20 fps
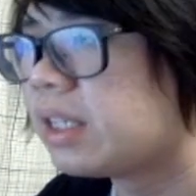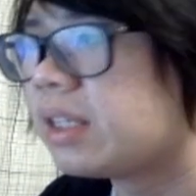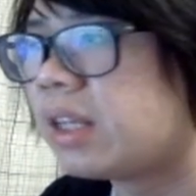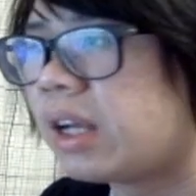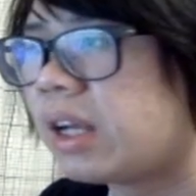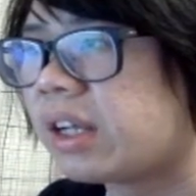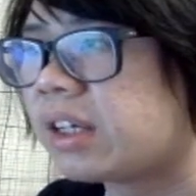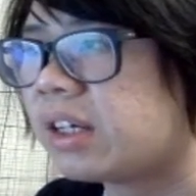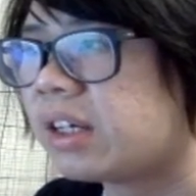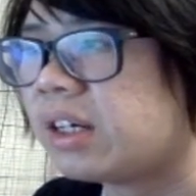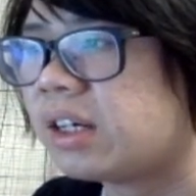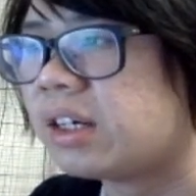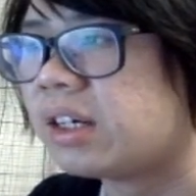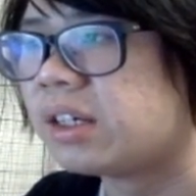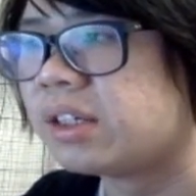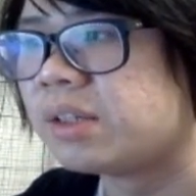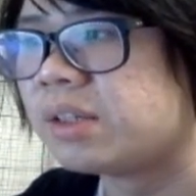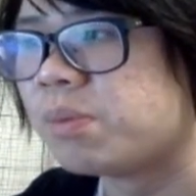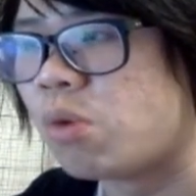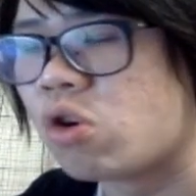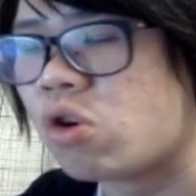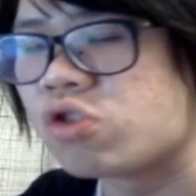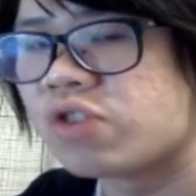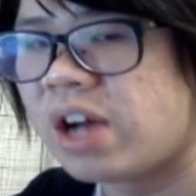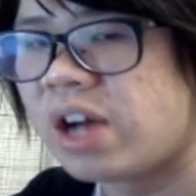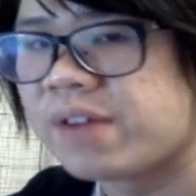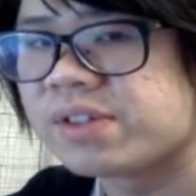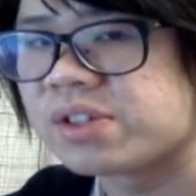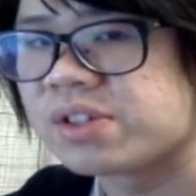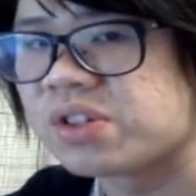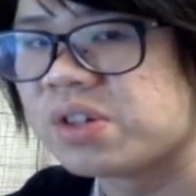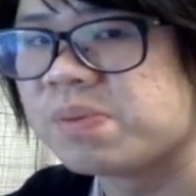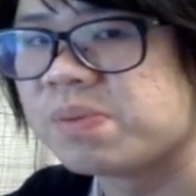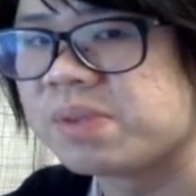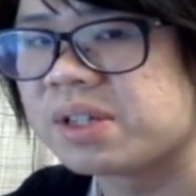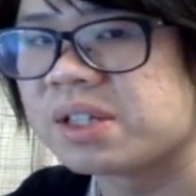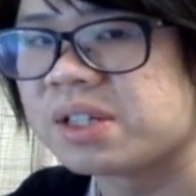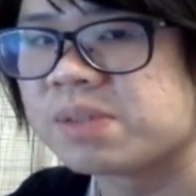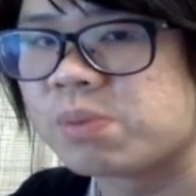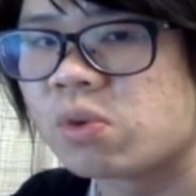like more drives is good
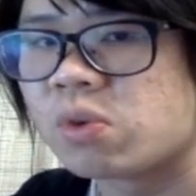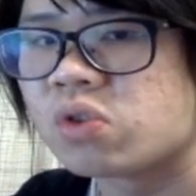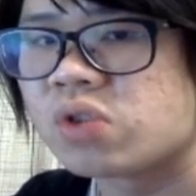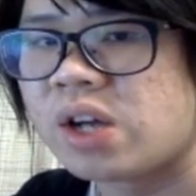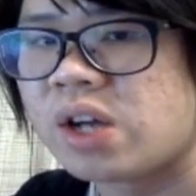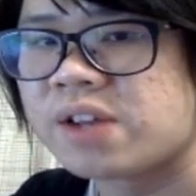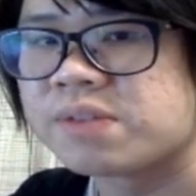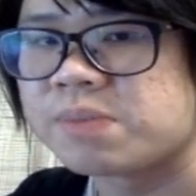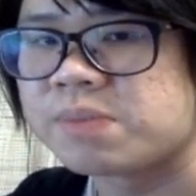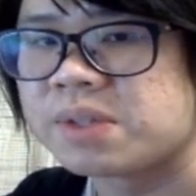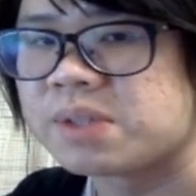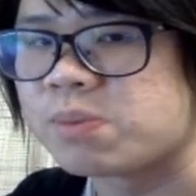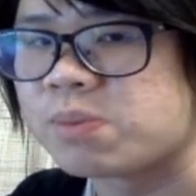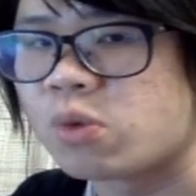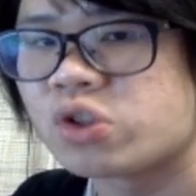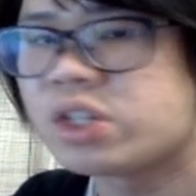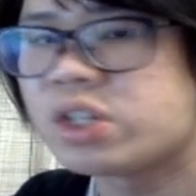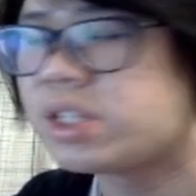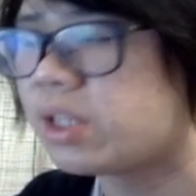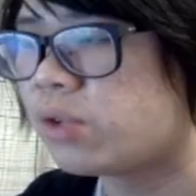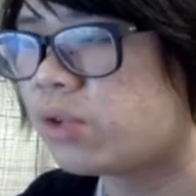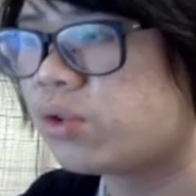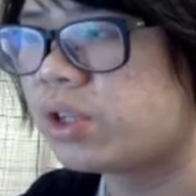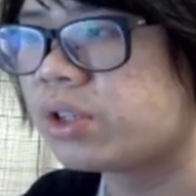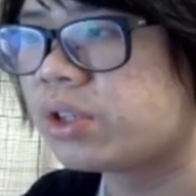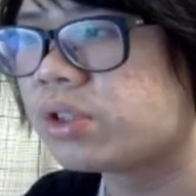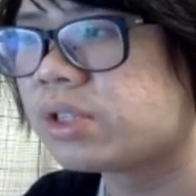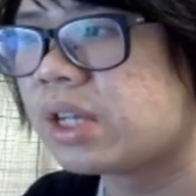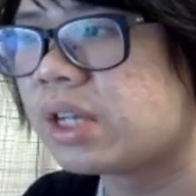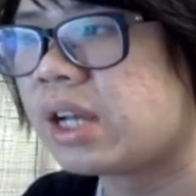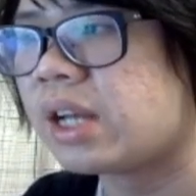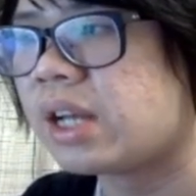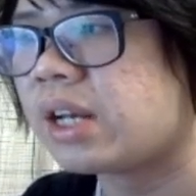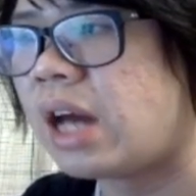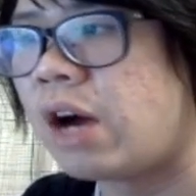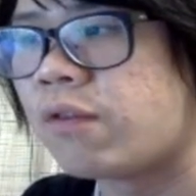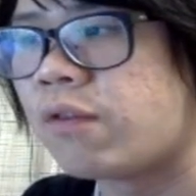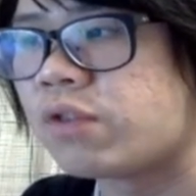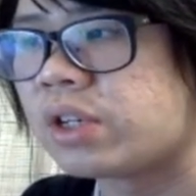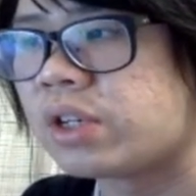because more drives means more chance of triggers, and
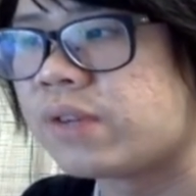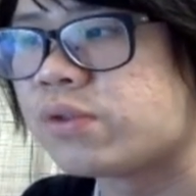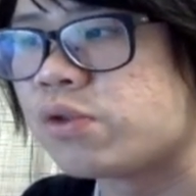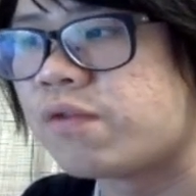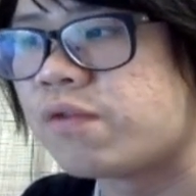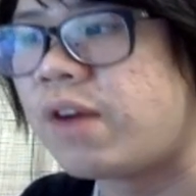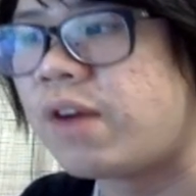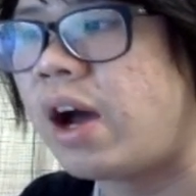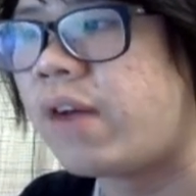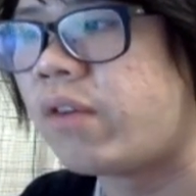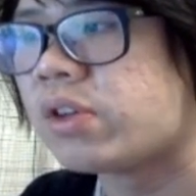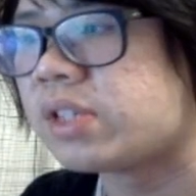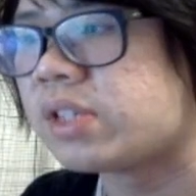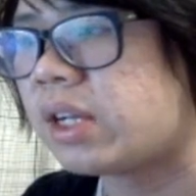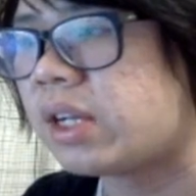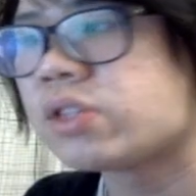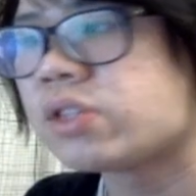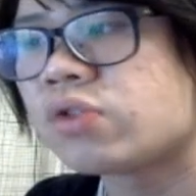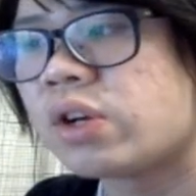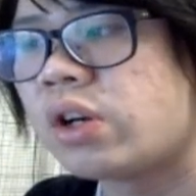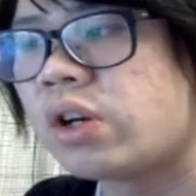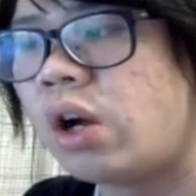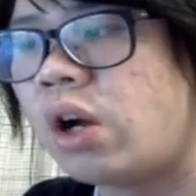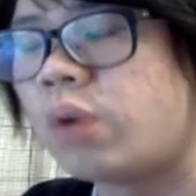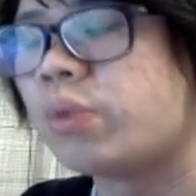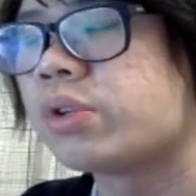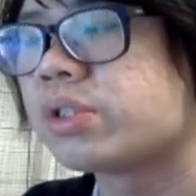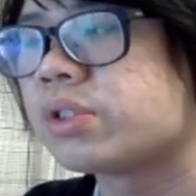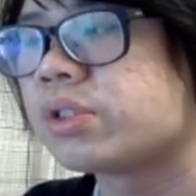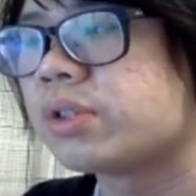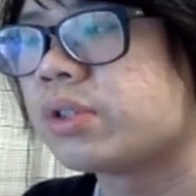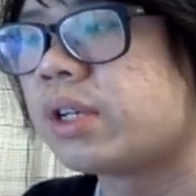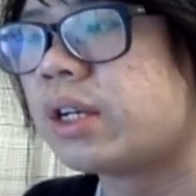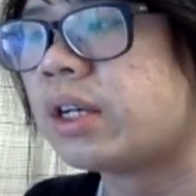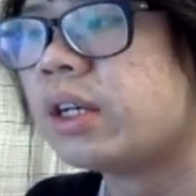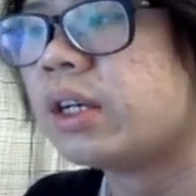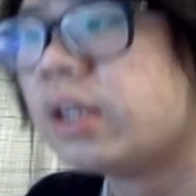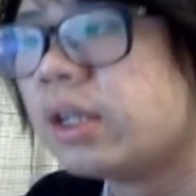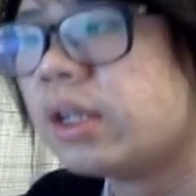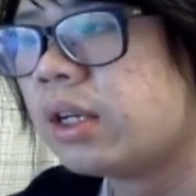Alfred gives you 5 on second stride onward. So yeah,
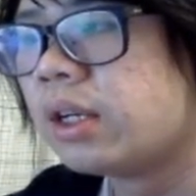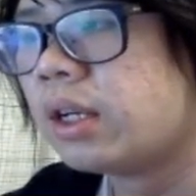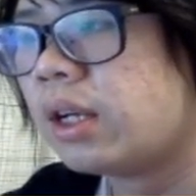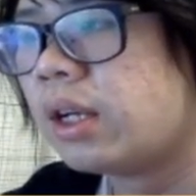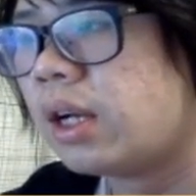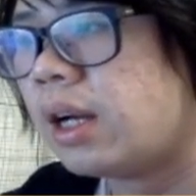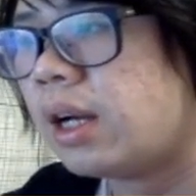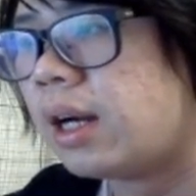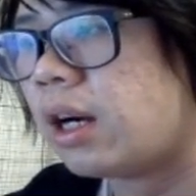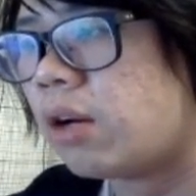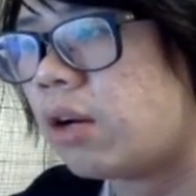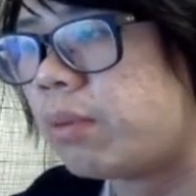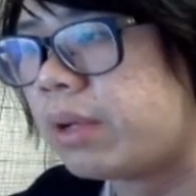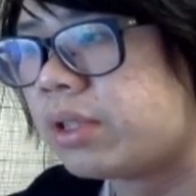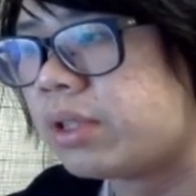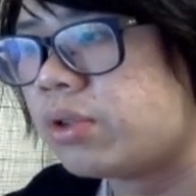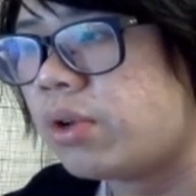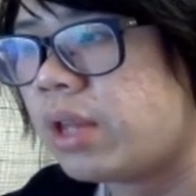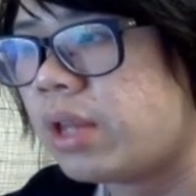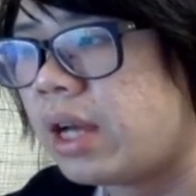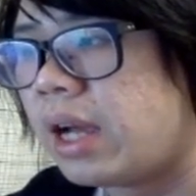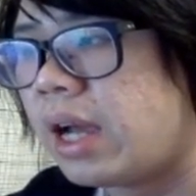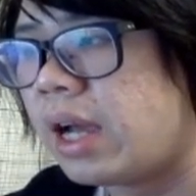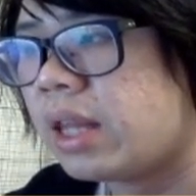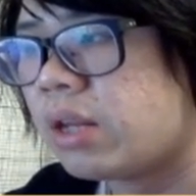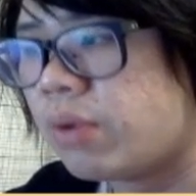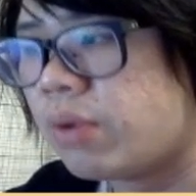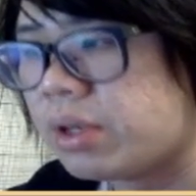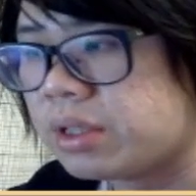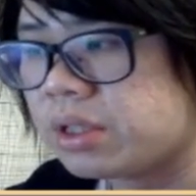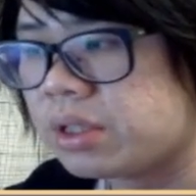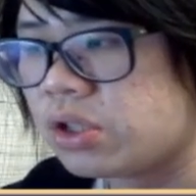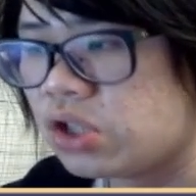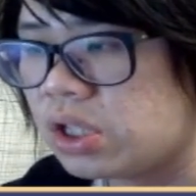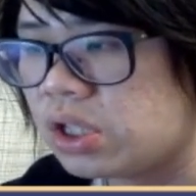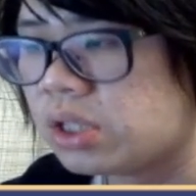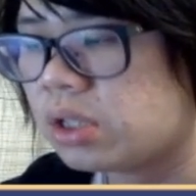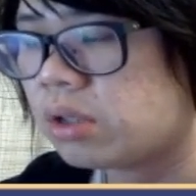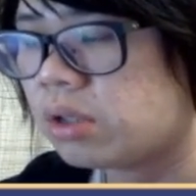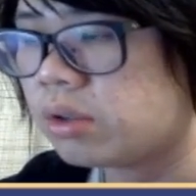we're playing 2 of that, and the rest of the
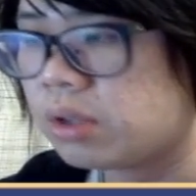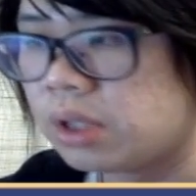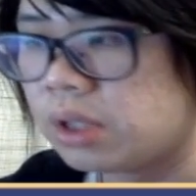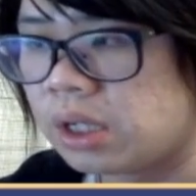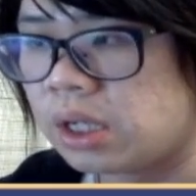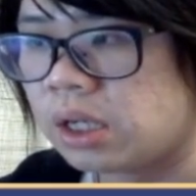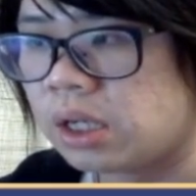G zone,